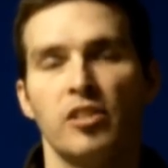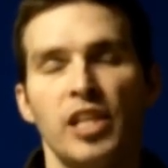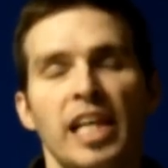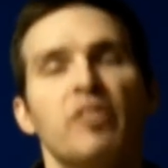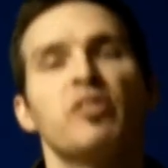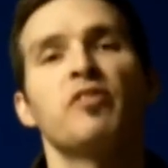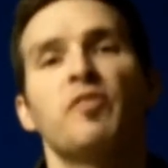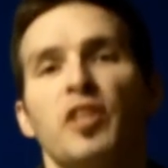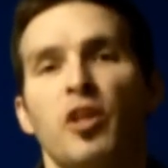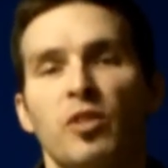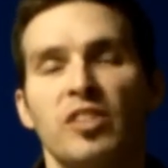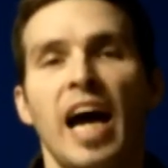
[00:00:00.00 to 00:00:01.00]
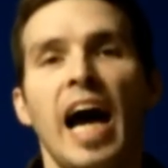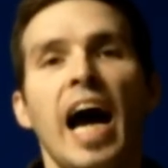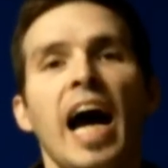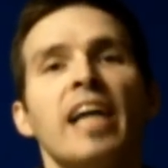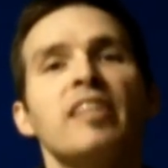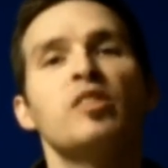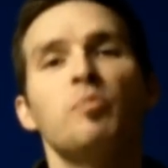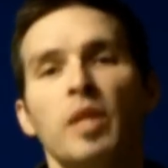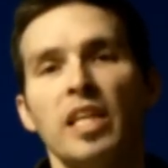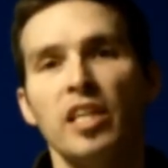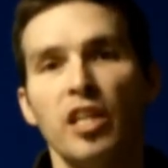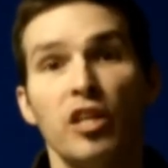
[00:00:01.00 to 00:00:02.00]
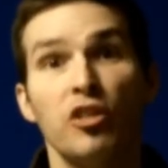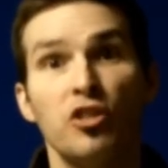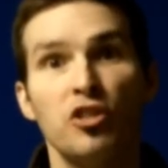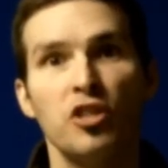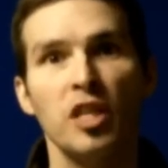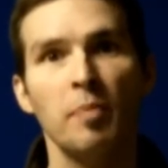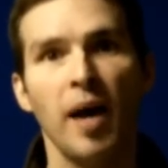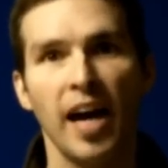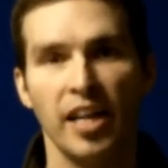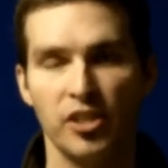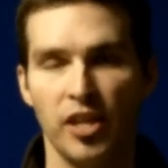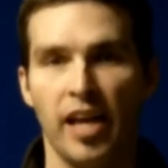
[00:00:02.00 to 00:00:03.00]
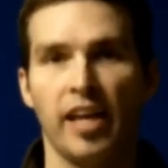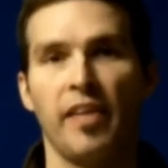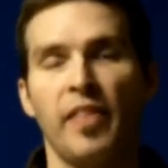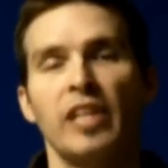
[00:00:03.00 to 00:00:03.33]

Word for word: Check out this video. It's a high-speed sheep hijack.